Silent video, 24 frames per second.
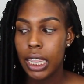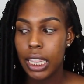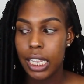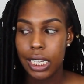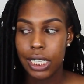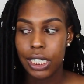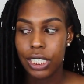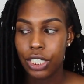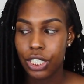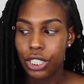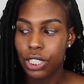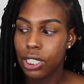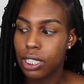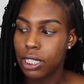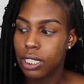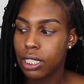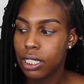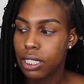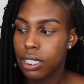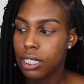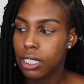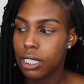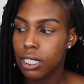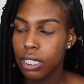This is
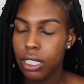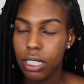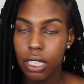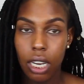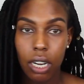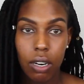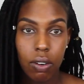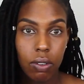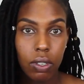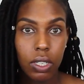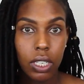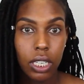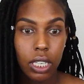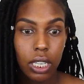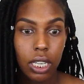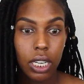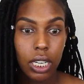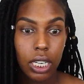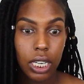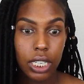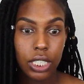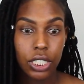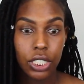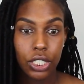just a really good
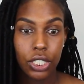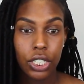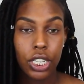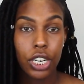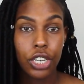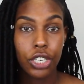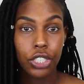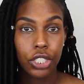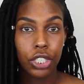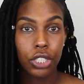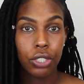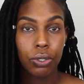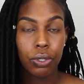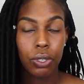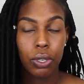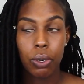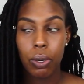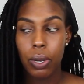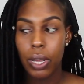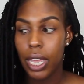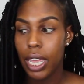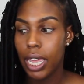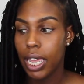cleanser in general,